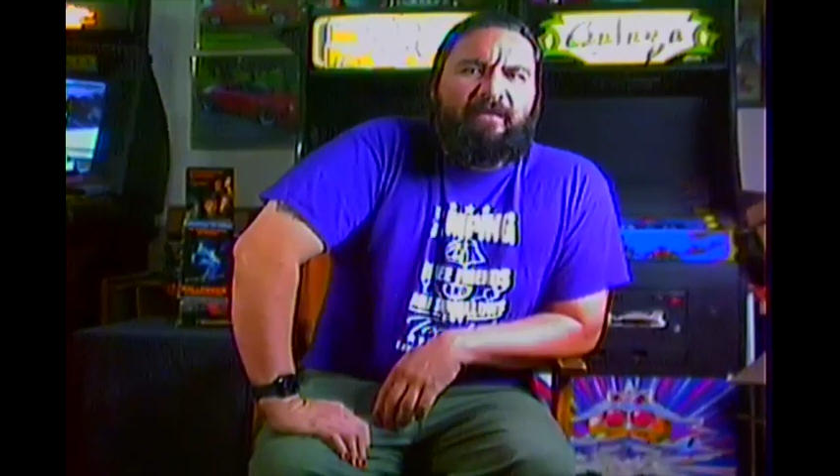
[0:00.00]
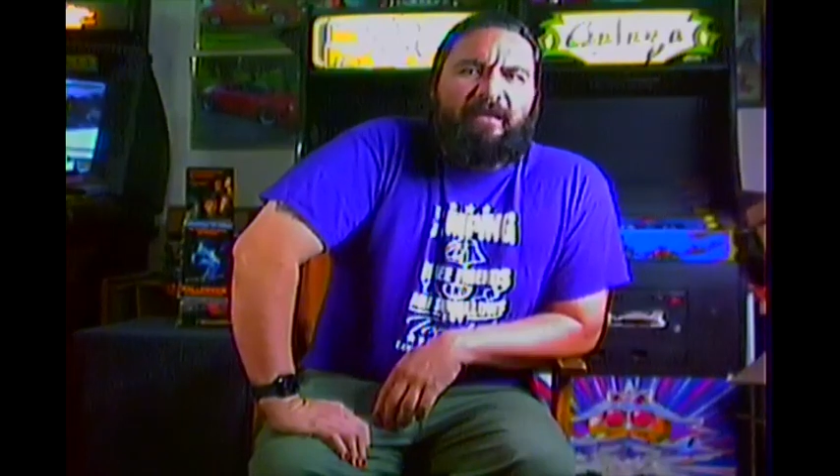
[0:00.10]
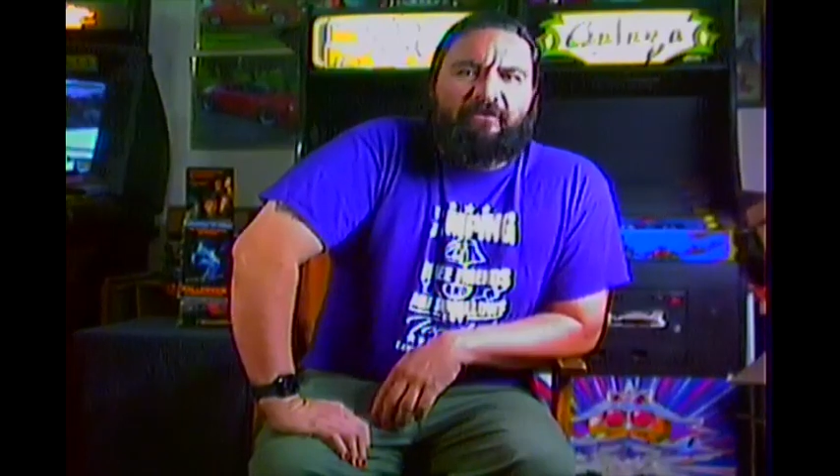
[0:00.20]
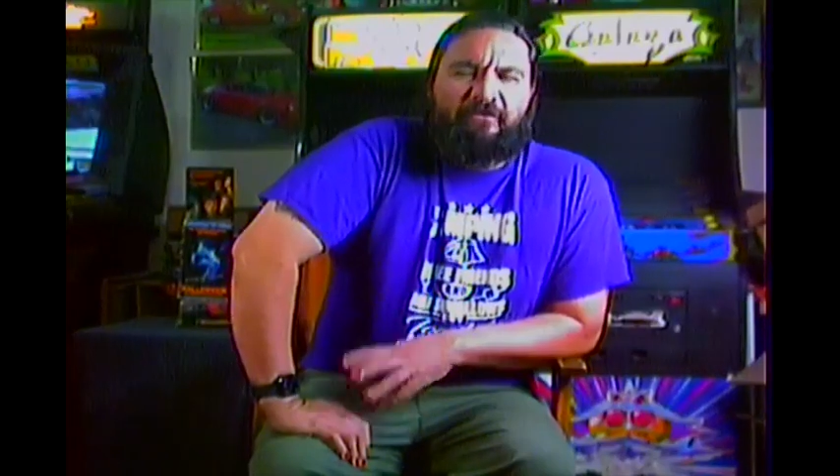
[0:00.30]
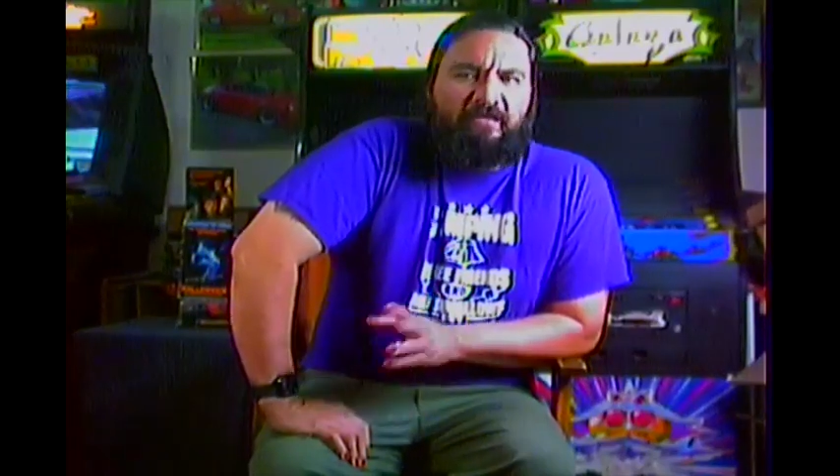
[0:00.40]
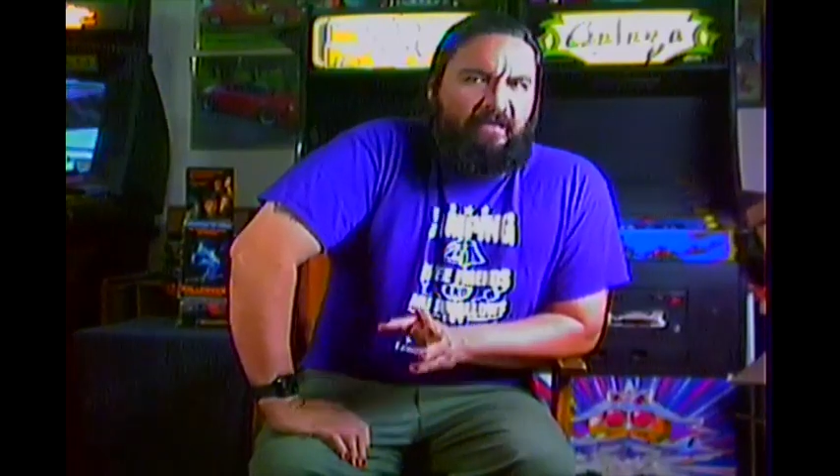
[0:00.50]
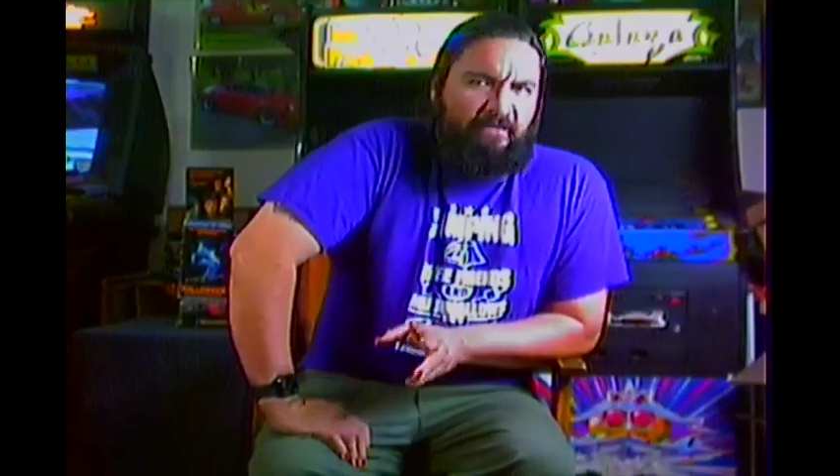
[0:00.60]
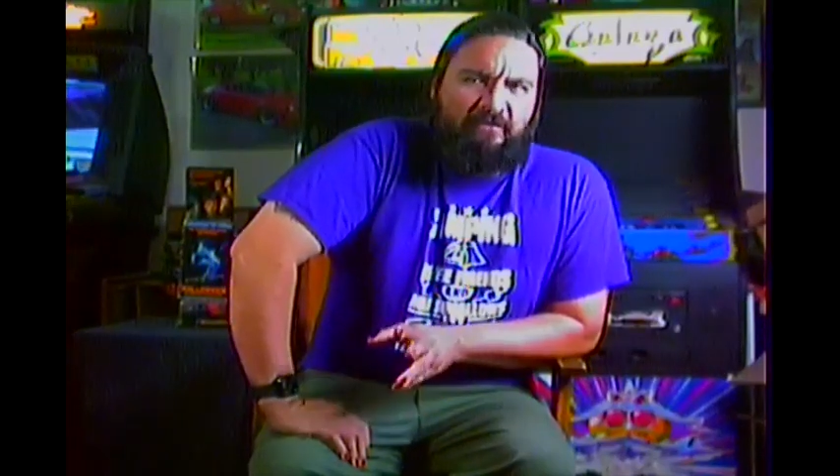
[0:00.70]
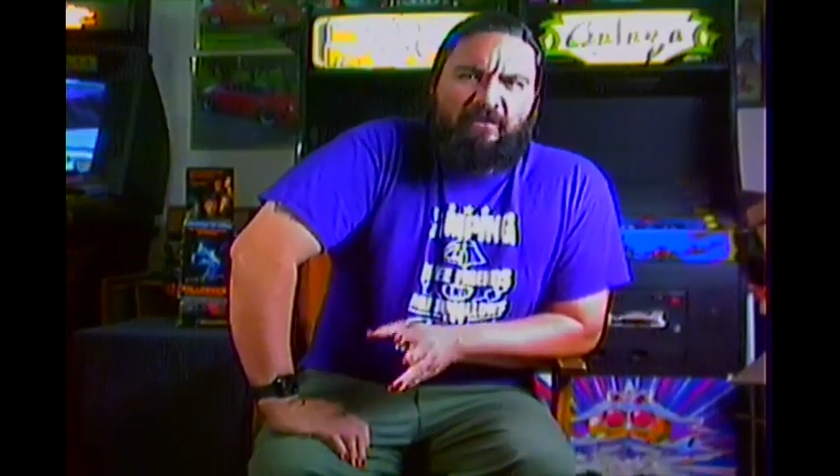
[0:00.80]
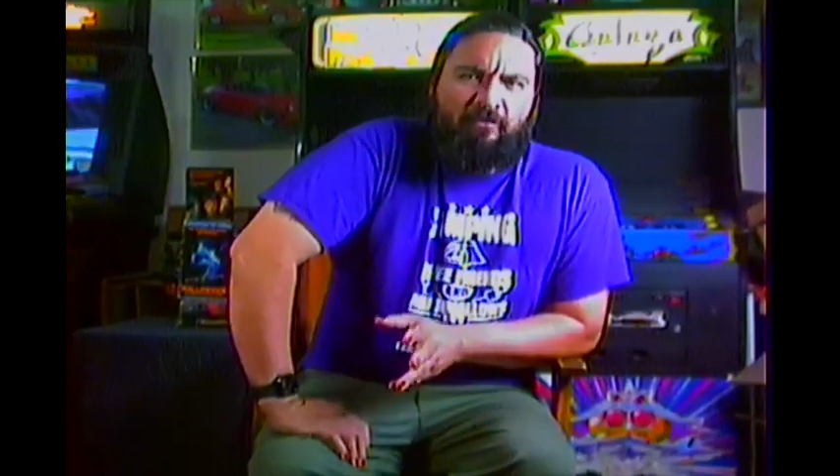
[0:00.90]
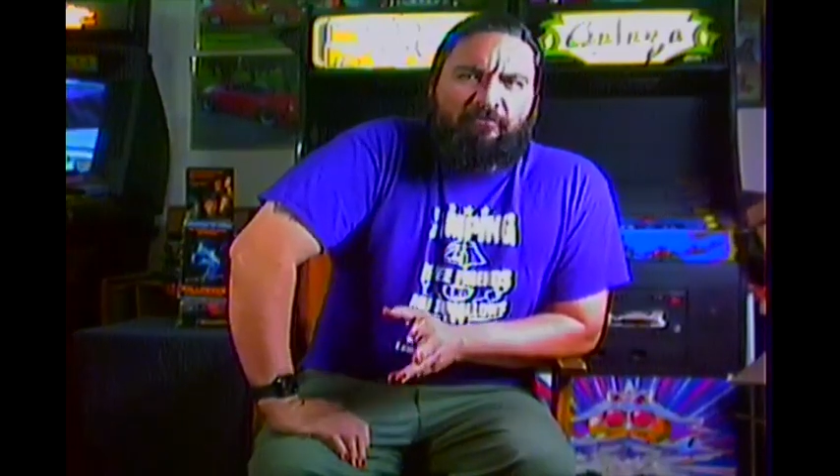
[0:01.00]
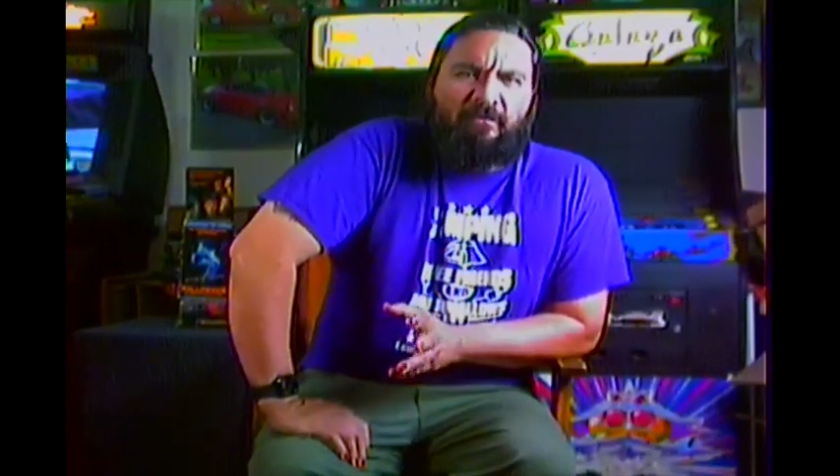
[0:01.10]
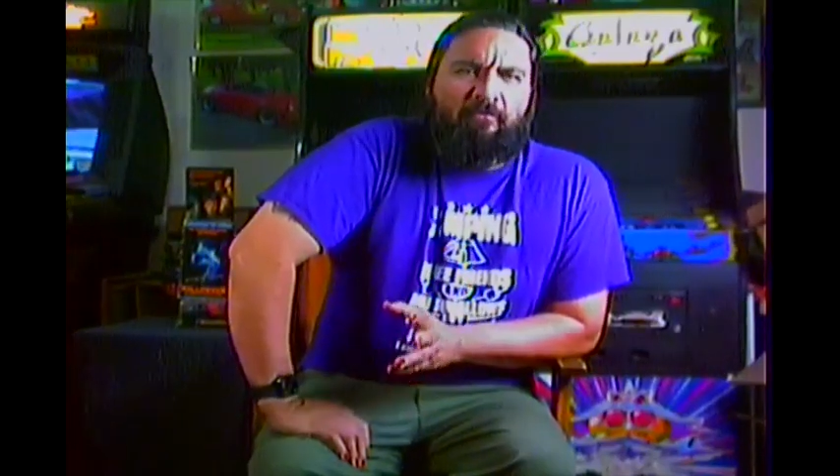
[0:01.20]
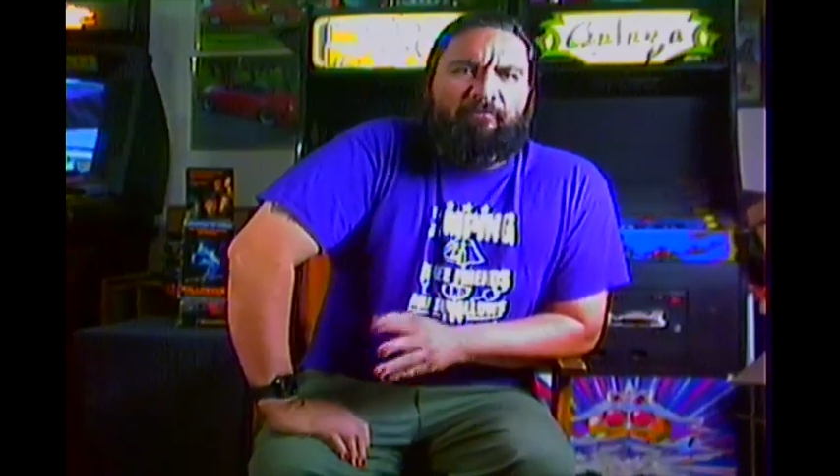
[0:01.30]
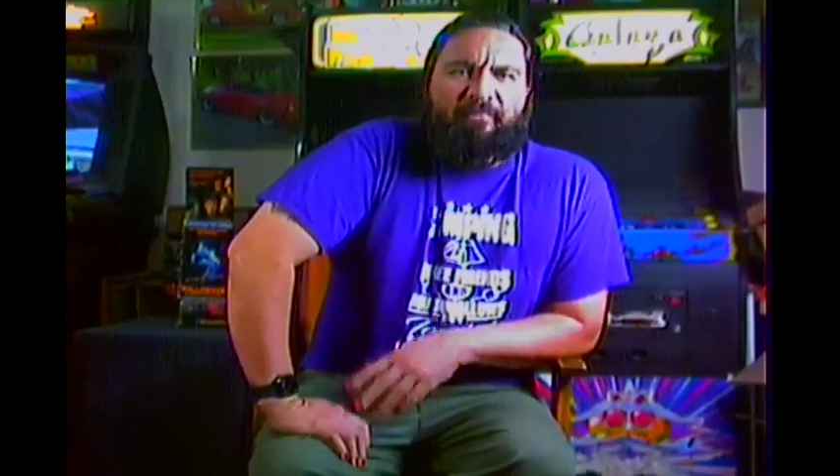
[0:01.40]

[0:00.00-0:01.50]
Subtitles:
and her kid, you know when